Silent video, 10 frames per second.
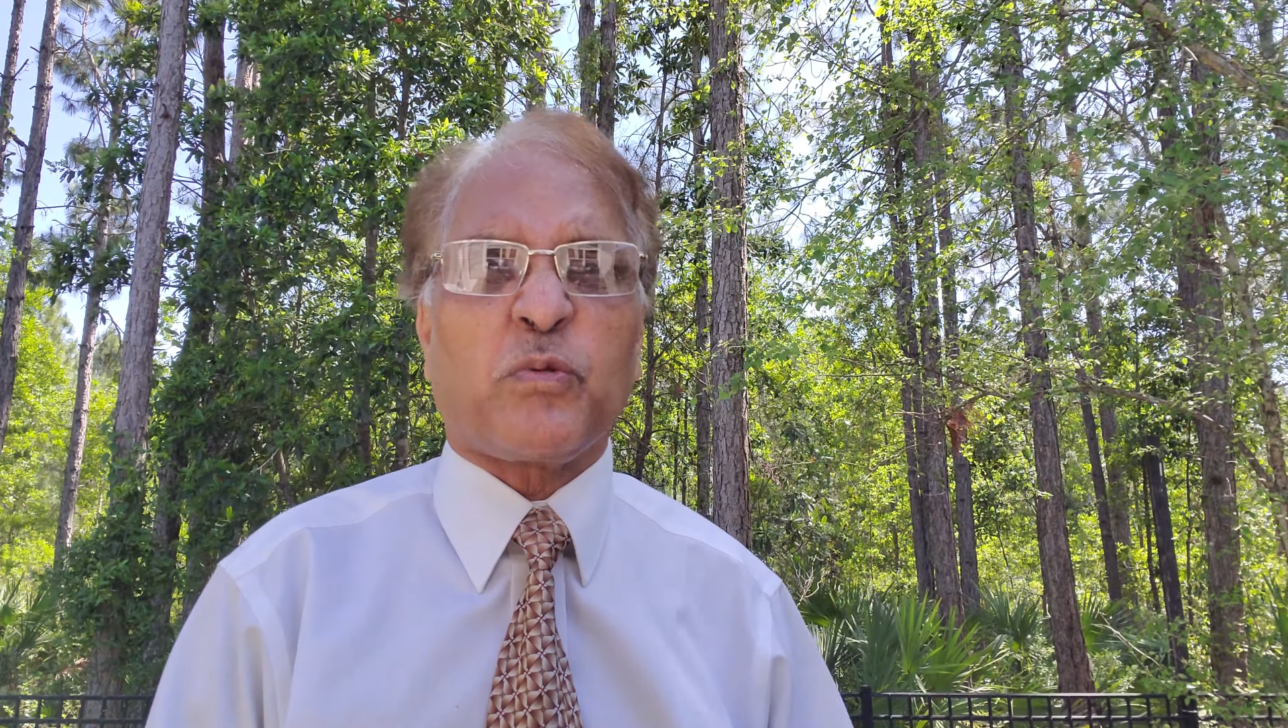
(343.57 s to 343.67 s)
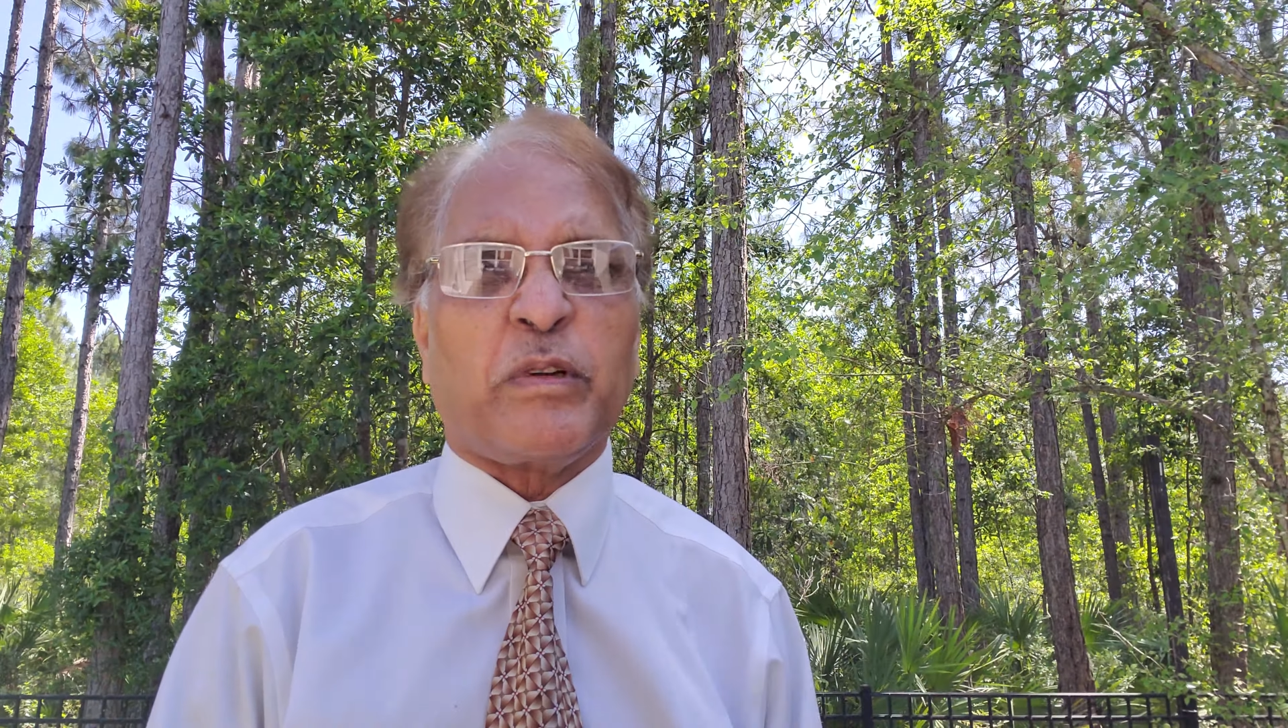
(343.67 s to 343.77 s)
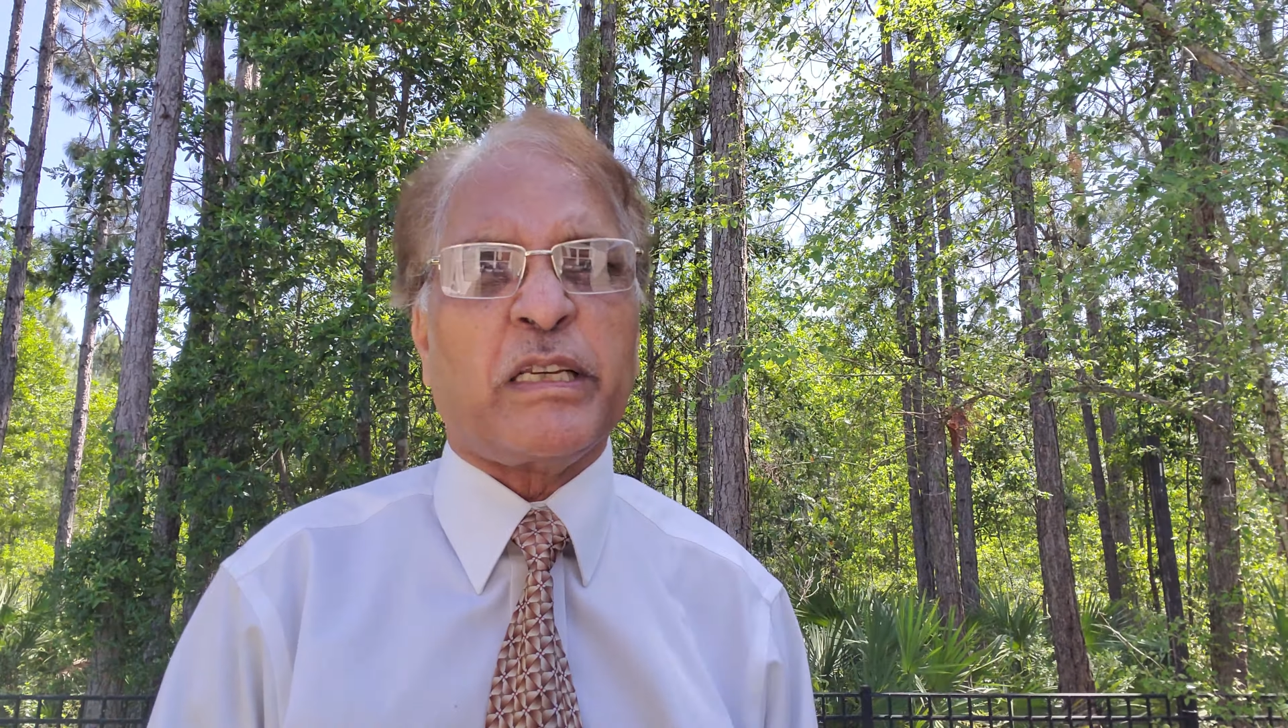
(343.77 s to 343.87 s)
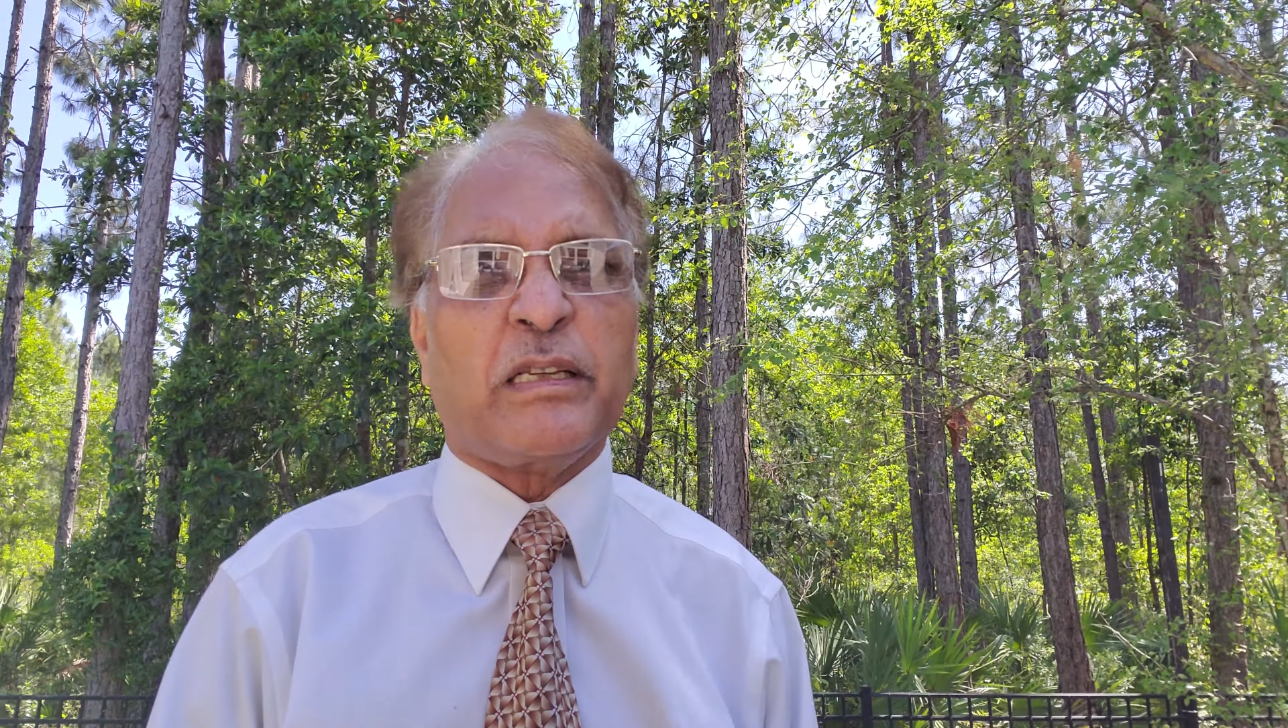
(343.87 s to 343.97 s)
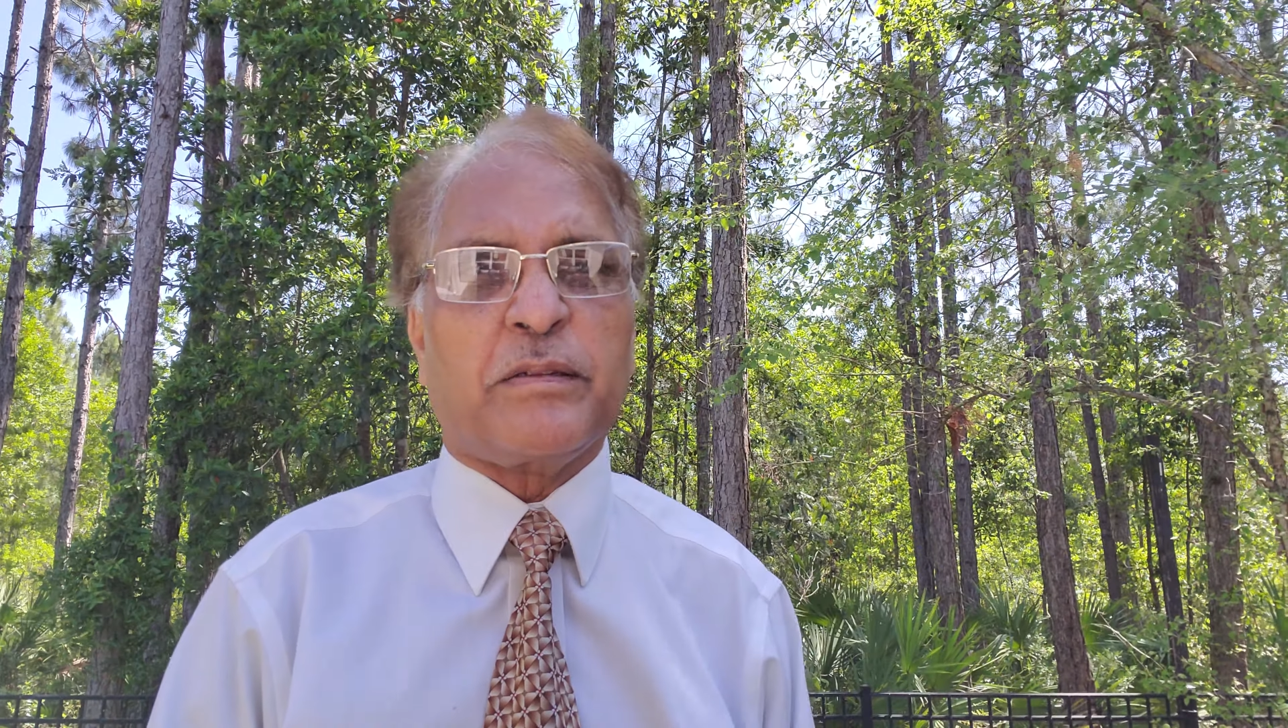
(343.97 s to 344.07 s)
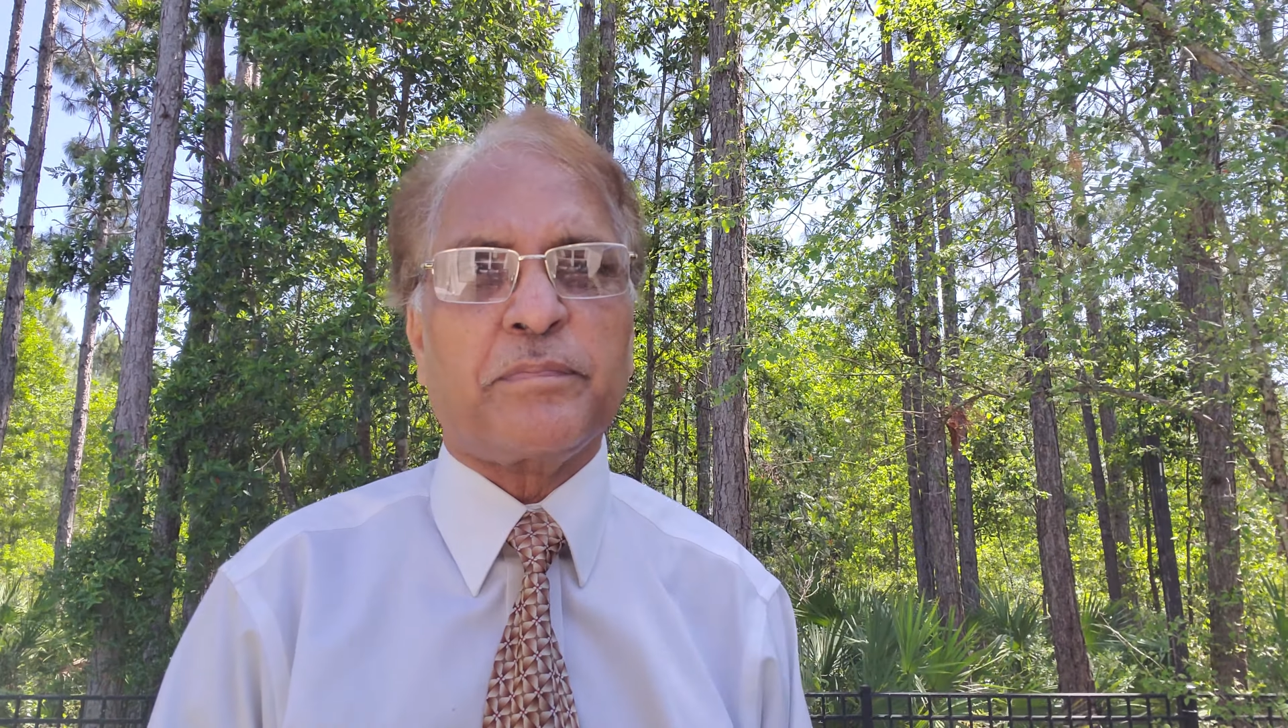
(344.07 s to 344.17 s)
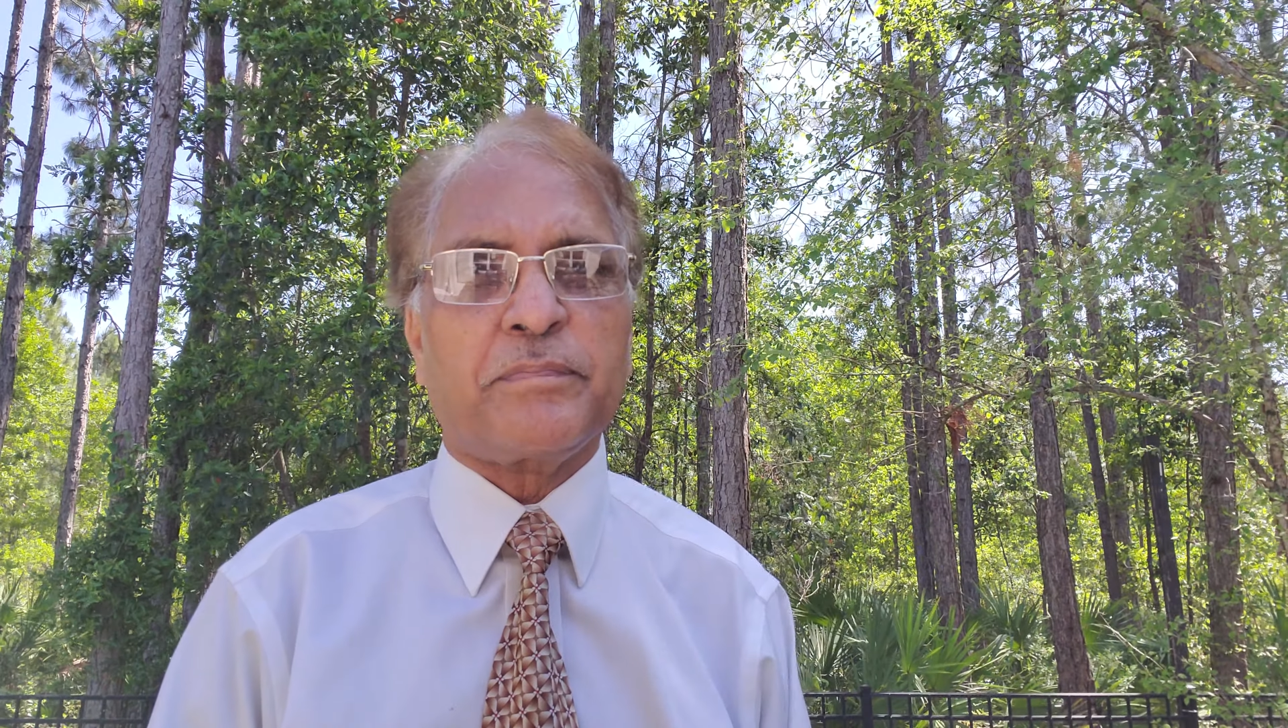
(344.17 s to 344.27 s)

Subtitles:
we need.